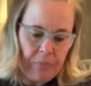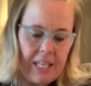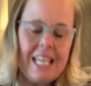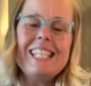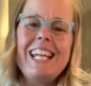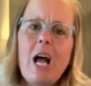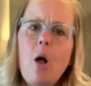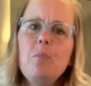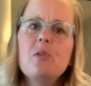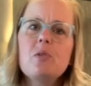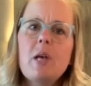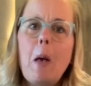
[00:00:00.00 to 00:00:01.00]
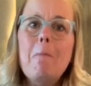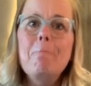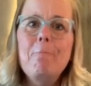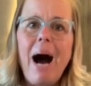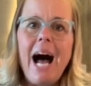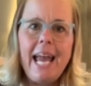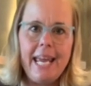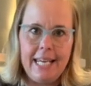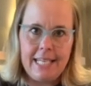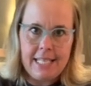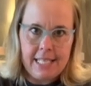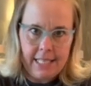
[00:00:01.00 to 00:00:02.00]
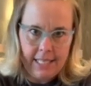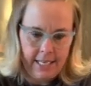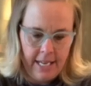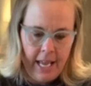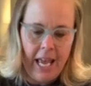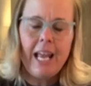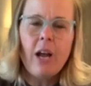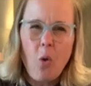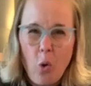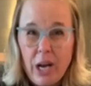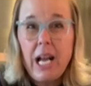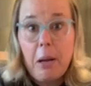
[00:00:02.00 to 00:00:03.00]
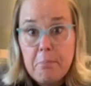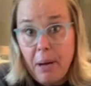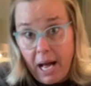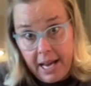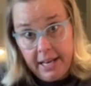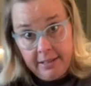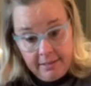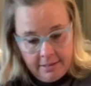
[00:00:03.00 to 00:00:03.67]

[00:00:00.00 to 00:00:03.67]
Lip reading: is it helps bind or combine